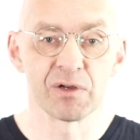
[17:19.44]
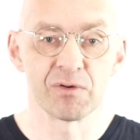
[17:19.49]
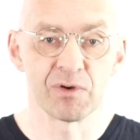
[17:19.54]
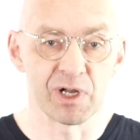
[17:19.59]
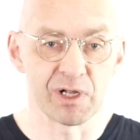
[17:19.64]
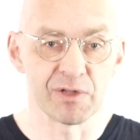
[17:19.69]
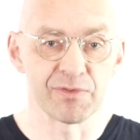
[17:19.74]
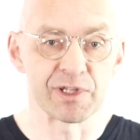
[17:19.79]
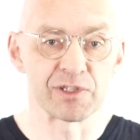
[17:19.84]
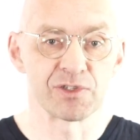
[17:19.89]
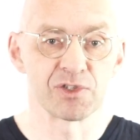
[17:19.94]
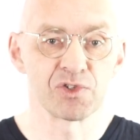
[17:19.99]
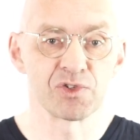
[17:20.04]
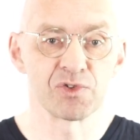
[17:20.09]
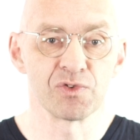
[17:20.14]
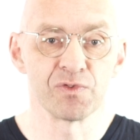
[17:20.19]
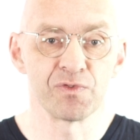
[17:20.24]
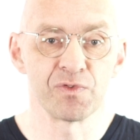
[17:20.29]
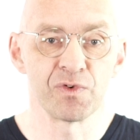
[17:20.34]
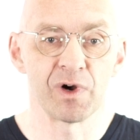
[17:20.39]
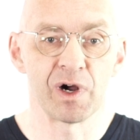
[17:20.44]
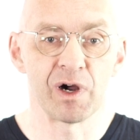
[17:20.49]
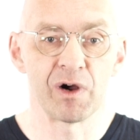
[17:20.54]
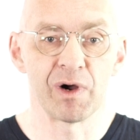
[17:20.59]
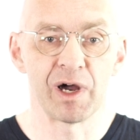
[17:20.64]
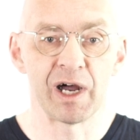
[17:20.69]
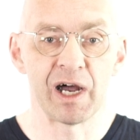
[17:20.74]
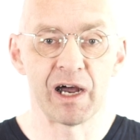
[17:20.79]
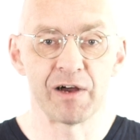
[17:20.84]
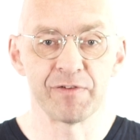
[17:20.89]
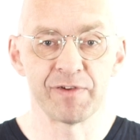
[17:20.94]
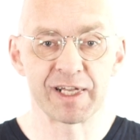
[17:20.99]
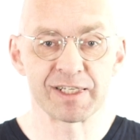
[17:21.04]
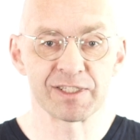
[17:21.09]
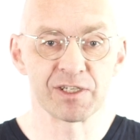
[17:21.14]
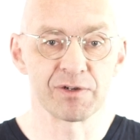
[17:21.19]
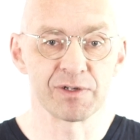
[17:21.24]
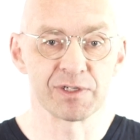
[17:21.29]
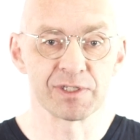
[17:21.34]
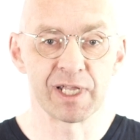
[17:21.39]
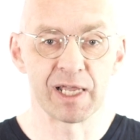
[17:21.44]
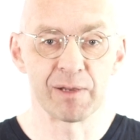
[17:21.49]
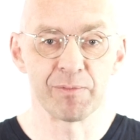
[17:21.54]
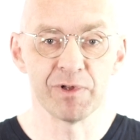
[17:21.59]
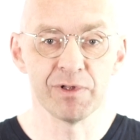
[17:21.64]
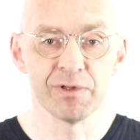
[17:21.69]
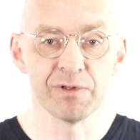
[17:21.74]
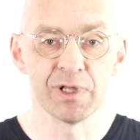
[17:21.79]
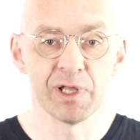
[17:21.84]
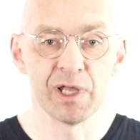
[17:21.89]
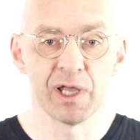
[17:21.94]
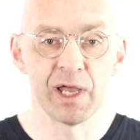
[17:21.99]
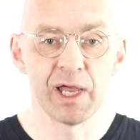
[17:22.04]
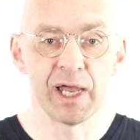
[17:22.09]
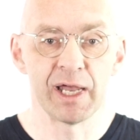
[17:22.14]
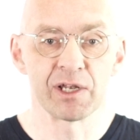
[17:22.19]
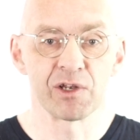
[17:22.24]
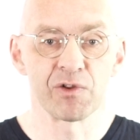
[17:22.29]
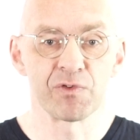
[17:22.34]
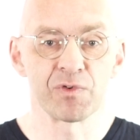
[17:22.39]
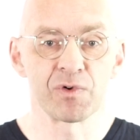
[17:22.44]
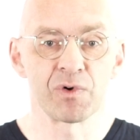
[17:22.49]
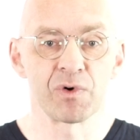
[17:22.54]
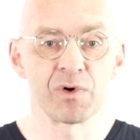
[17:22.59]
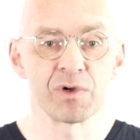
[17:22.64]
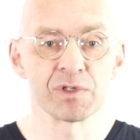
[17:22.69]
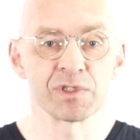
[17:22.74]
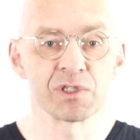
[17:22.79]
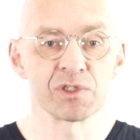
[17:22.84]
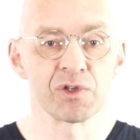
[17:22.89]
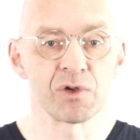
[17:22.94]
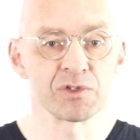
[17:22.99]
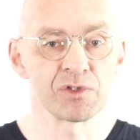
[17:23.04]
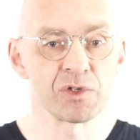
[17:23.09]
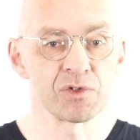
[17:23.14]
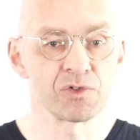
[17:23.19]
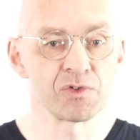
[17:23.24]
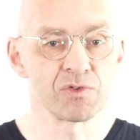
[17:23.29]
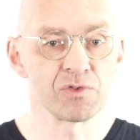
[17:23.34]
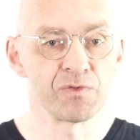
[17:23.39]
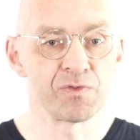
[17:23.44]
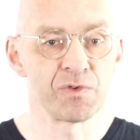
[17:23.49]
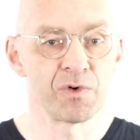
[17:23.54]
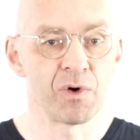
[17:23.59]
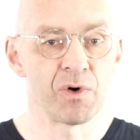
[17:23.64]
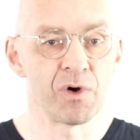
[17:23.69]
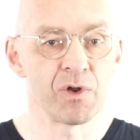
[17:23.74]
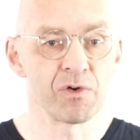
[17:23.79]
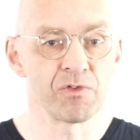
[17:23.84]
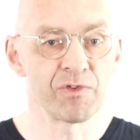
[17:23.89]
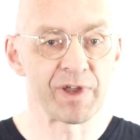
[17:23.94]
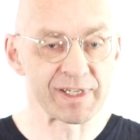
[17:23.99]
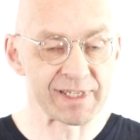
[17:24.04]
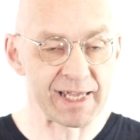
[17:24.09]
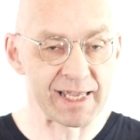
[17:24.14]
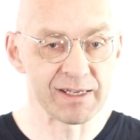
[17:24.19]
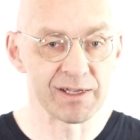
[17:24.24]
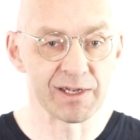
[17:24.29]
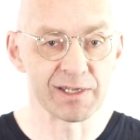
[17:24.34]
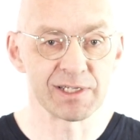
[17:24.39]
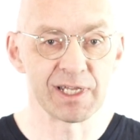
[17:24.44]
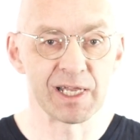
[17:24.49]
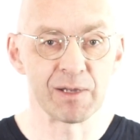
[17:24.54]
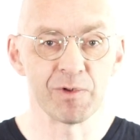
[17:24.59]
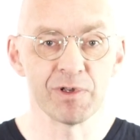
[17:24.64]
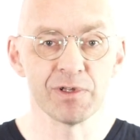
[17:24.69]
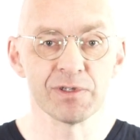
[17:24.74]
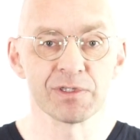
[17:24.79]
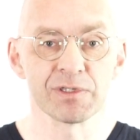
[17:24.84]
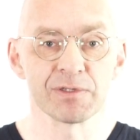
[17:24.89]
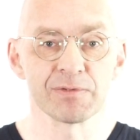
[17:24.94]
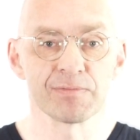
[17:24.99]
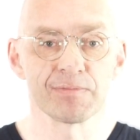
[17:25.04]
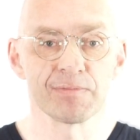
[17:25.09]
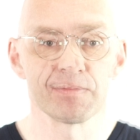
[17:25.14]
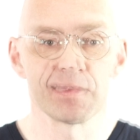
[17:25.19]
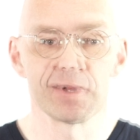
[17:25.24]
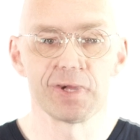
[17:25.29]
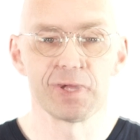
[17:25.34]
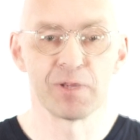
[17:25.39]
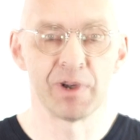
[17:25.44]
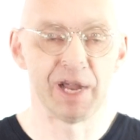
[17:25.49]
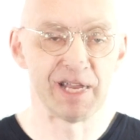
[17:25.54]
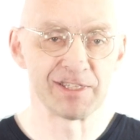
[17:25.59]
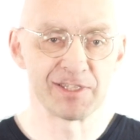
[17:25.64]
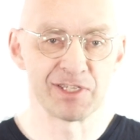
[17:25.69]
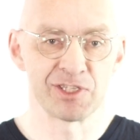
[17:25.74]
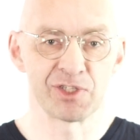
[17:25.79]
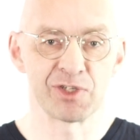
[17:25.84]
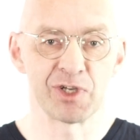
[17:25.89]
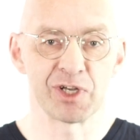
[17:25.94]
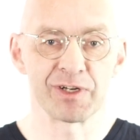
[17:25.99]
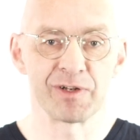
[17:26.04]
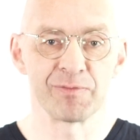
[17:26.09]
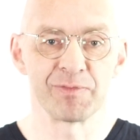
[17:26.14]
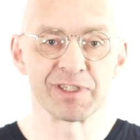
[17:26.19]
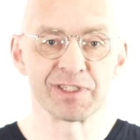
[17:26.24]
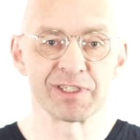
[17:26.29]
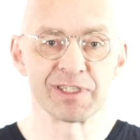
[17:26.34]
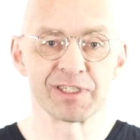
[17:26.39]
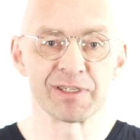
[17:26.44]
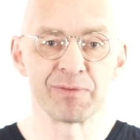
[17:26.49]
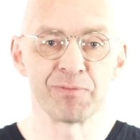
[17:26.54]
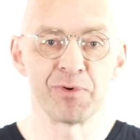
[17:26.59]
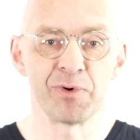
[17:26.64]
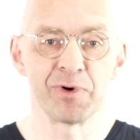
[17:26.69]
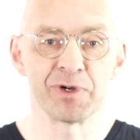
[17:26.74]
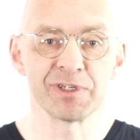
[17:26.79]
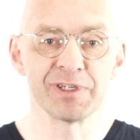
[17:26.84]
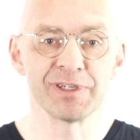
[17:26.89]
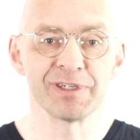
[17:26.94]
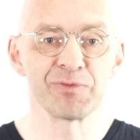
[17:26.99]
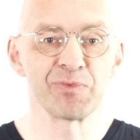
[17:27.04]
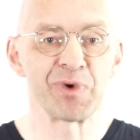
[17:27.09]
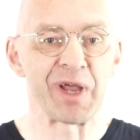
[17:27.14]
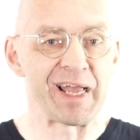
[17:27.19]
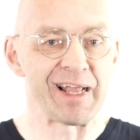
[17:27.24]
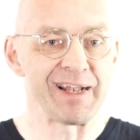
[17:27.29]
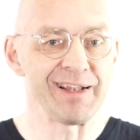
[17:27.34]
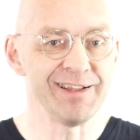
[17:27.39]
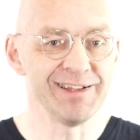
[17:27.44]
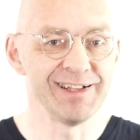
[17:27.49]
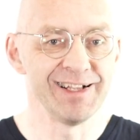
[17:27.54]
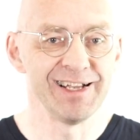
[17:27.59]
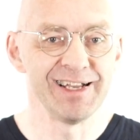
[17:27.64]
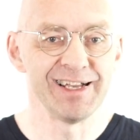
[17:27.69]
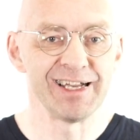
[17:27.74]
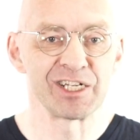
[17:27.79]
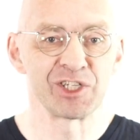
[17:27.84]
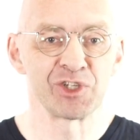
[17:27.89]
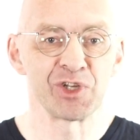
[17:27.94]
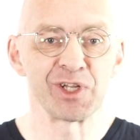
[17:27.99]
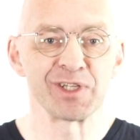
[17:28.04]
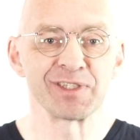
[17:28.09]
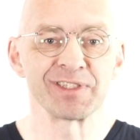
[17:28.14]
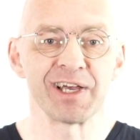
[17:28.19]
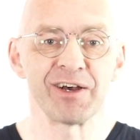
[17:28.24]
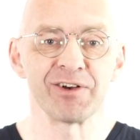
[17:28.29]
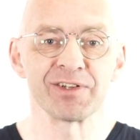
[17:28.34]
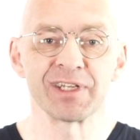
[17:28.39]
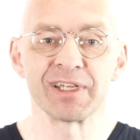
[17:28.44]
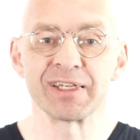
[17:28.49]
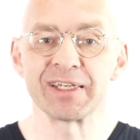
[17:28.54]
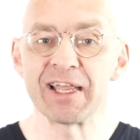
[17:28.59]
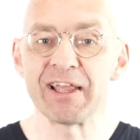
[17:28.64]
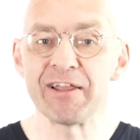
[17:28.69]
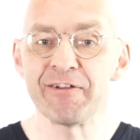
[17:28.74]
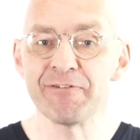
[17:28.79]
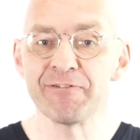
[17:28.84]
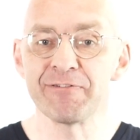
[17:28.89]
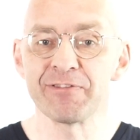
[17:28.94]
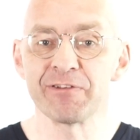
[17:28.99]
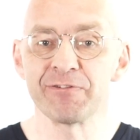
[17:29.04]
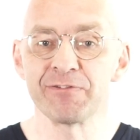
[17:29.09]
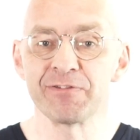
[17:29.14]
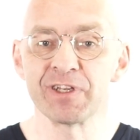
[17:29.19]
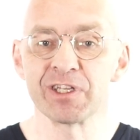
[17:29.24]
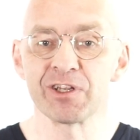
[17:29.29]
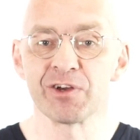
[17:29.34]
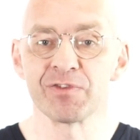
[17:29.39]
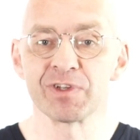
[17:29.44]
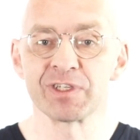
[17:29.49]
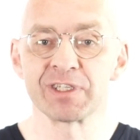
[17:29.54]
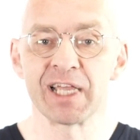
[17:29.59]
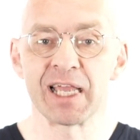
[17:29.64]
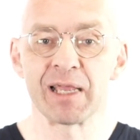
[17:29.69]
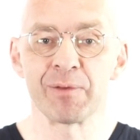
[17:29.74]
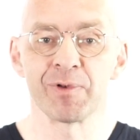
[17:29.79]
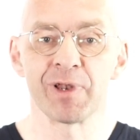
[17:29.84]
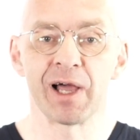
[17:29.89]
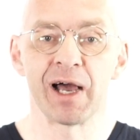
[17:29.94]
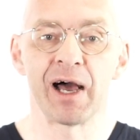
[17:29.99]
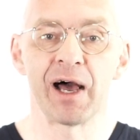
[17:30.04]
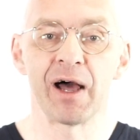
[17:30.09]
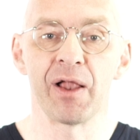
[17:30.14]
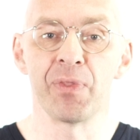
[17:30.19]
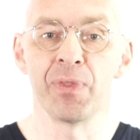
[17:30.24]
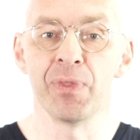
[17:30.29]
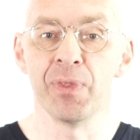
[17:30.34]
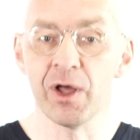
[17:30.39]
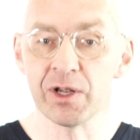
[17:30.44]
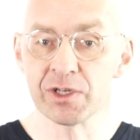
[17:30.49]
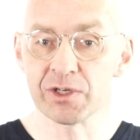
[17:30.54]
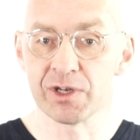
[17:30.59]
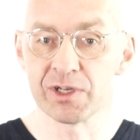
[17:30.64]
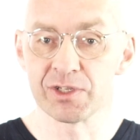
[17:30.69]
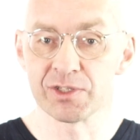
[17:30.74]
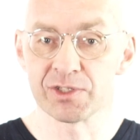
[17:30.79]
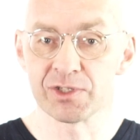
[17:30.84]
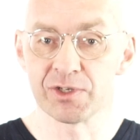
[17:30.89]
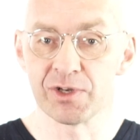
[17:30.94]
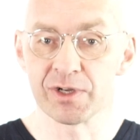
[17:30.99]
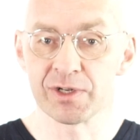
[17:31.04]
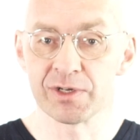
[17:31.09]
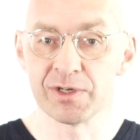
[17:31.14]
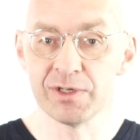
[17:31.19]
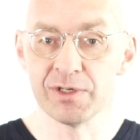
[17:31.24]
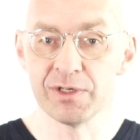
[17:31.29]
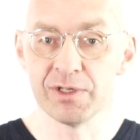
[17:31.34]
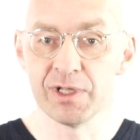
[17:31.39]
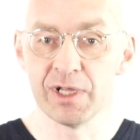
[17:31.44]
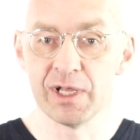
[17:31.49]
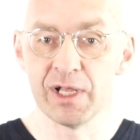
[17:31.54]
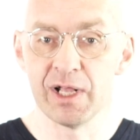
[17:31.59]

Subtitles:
Well, that's true for our half hexagon table, and of course it's also true for all rectangular tables. Why is the circle business important? Well, it turns out that if the feet of a table are not on a circle,